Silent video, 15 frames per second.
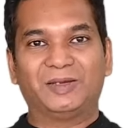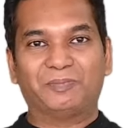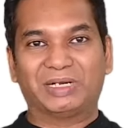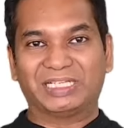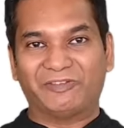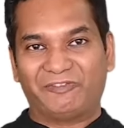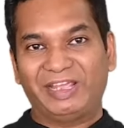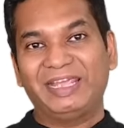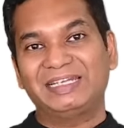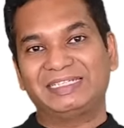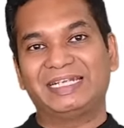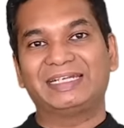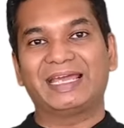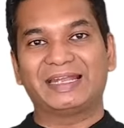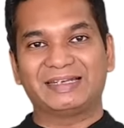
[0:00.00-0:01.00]
but the way
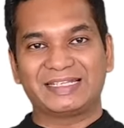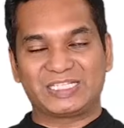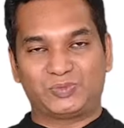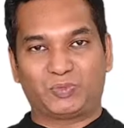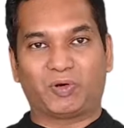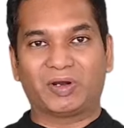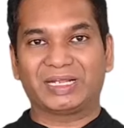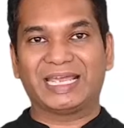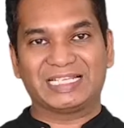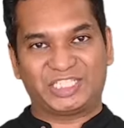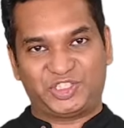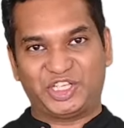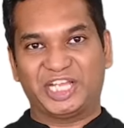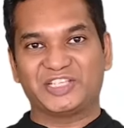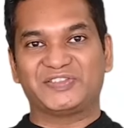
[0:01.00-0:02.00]
data analysts work has
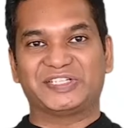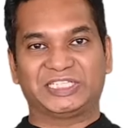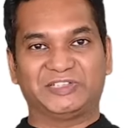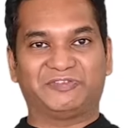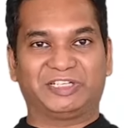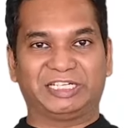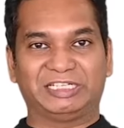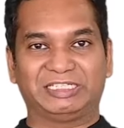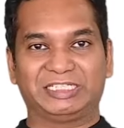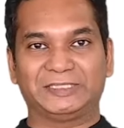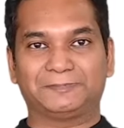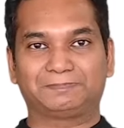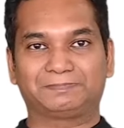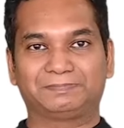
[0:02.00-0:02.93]
changed significantly.